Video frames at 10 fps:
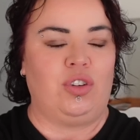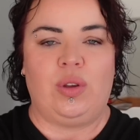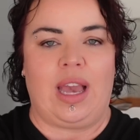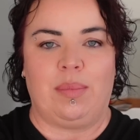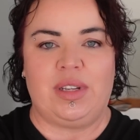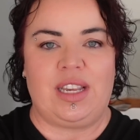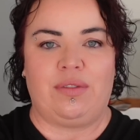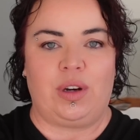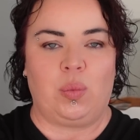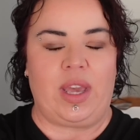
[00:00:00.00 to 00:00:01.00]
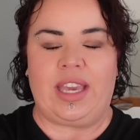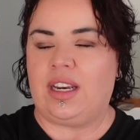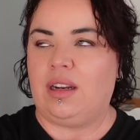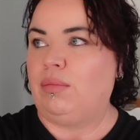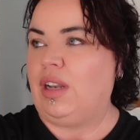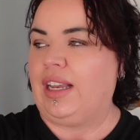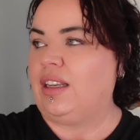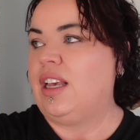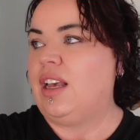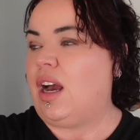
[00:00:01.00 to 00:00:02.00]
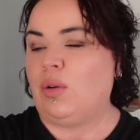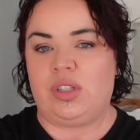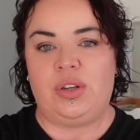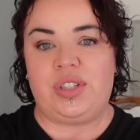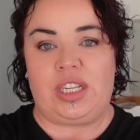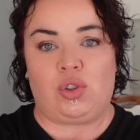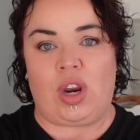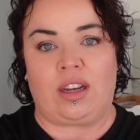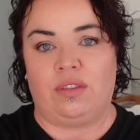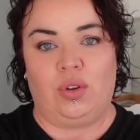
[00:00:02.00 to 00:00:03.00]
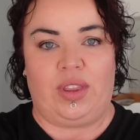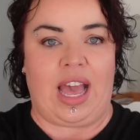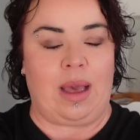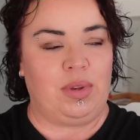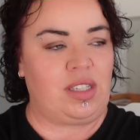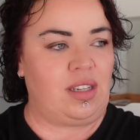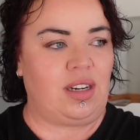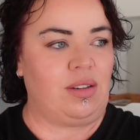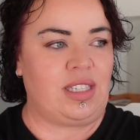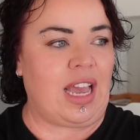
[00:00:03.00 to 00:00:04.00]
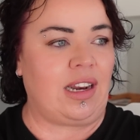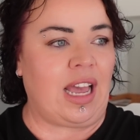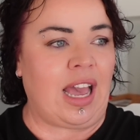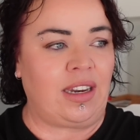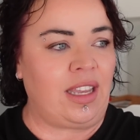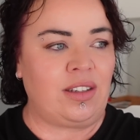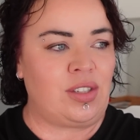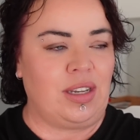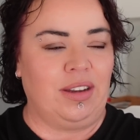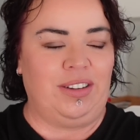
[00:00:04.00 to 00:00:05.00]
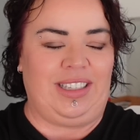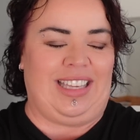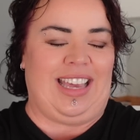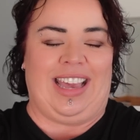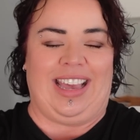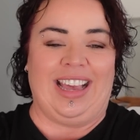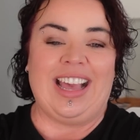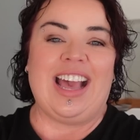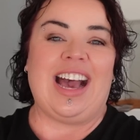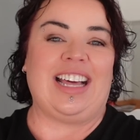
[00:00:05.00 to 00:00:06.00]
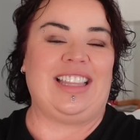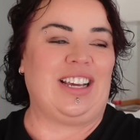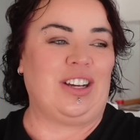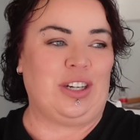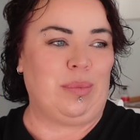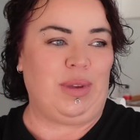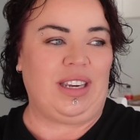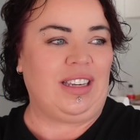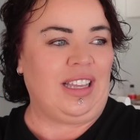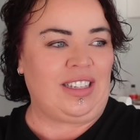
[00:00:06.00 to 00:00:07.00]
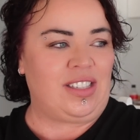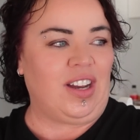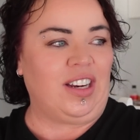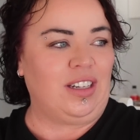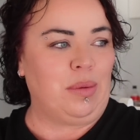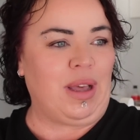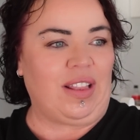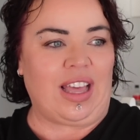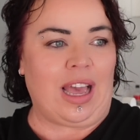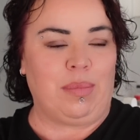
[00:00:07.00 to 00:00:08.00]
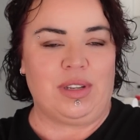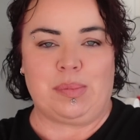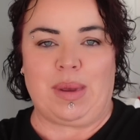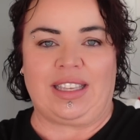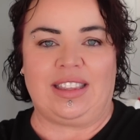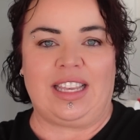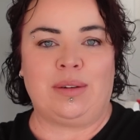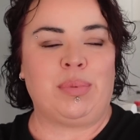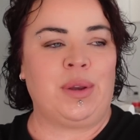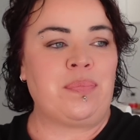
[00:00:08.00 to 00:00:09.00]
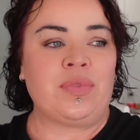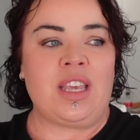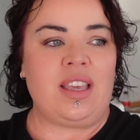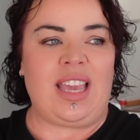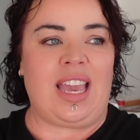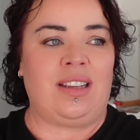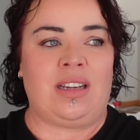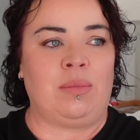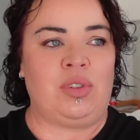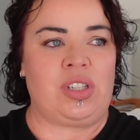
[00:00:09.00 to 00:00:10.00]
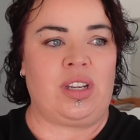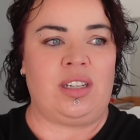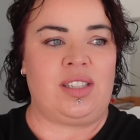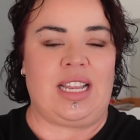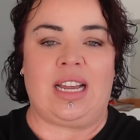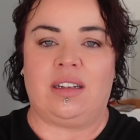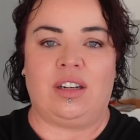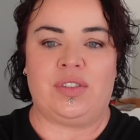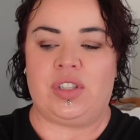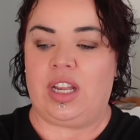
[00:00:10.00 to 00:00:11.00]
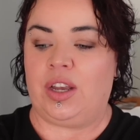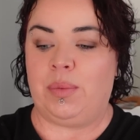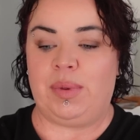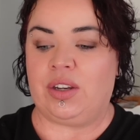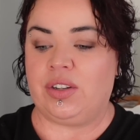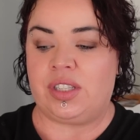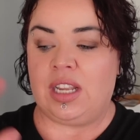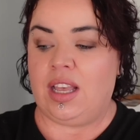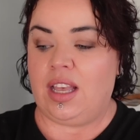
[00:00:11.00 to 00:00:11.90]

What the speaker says: new habits every week, and I'm like, I was losing track of all the habits that I was adding. So yeah, I think I got a bit excited about the habits back then. But yeah, I'm just going to start it off slow, because